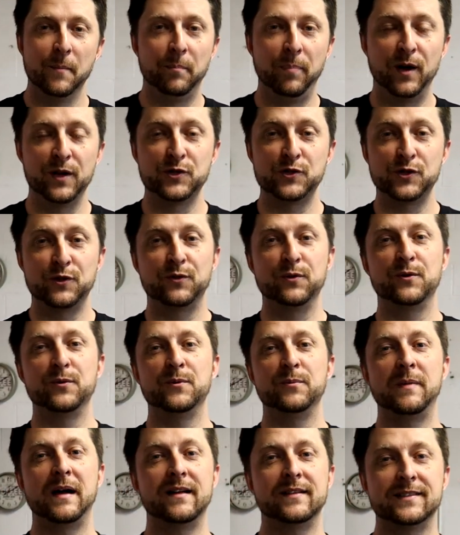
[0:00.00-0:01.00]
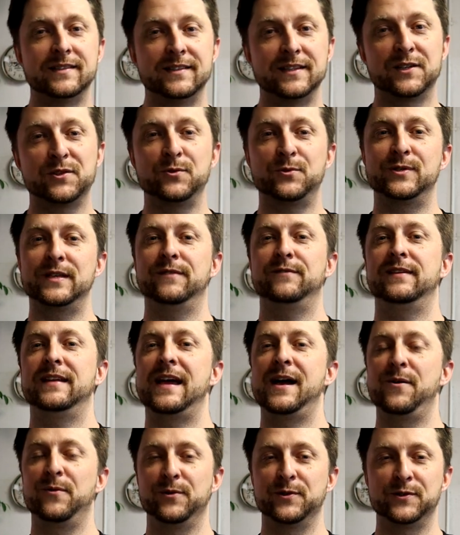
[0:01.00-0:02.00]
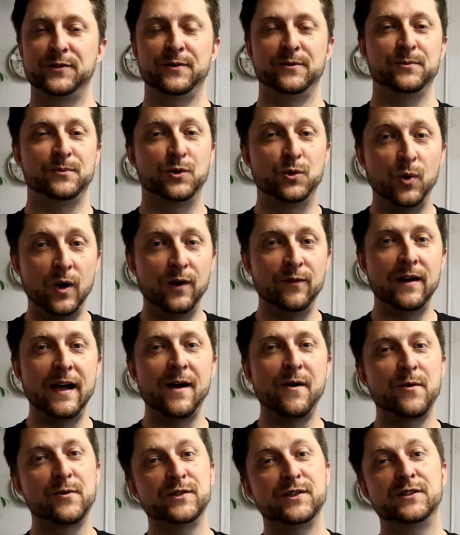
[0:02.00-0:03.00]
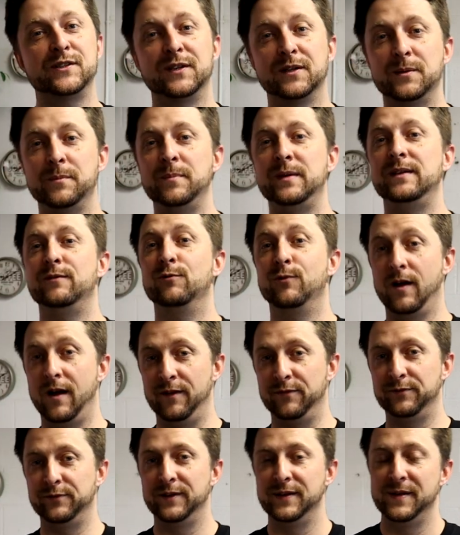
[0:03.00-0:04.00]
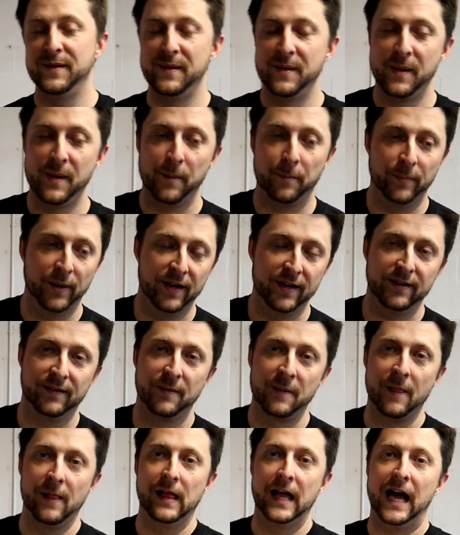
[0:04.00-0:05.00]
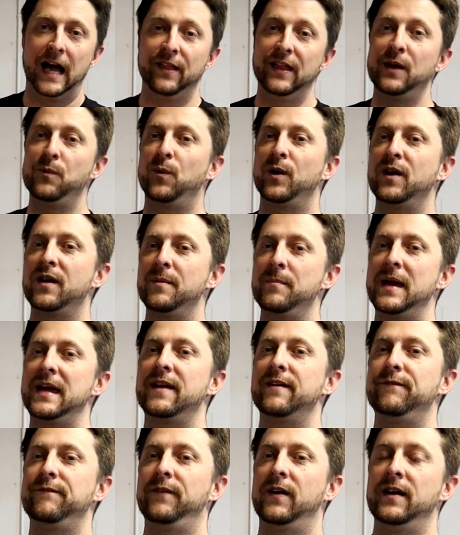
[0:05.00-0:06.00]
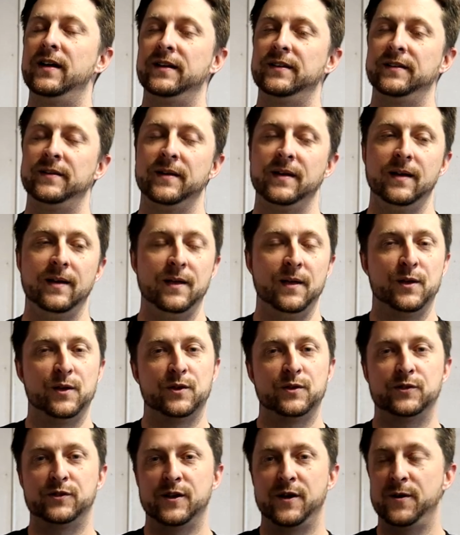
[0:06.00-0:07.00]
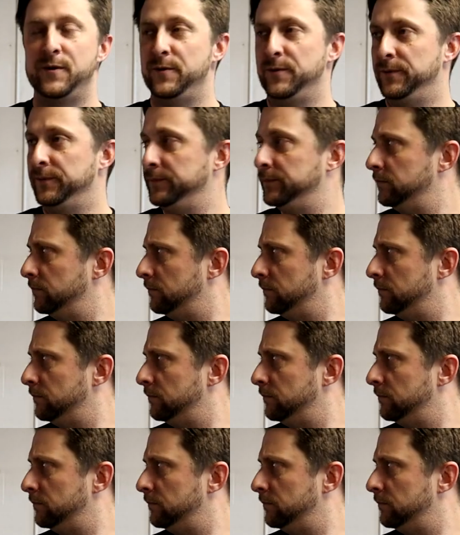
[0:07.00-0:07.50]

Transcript: punch through about 6 or 7 hours. So 12 hours is going to be rough, but I think we're going to make it fun. So